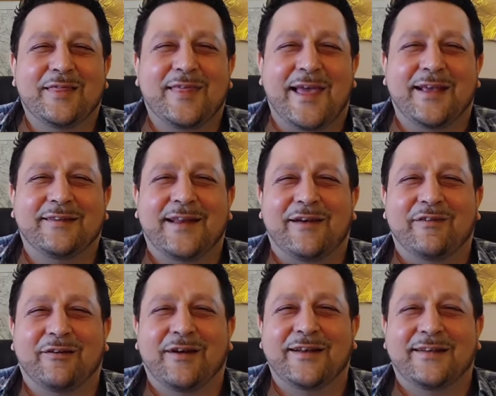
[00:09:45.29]
Thanks and have a
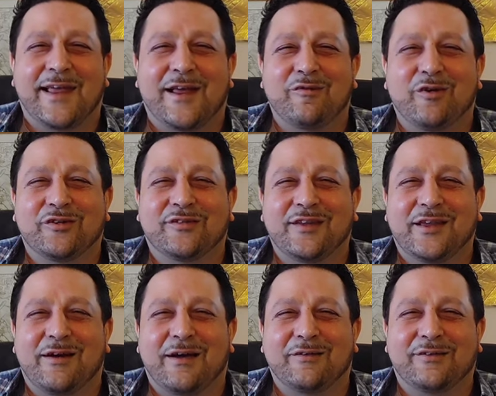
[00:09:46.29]
great day. We'll see
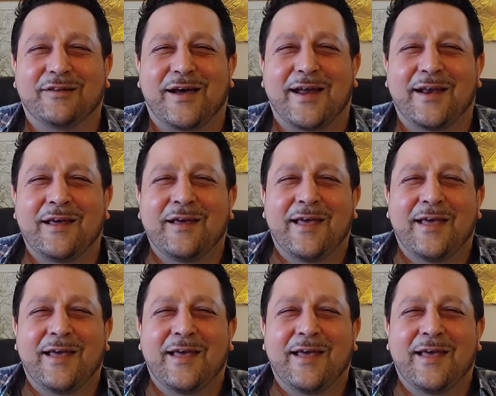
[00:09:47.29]
you outside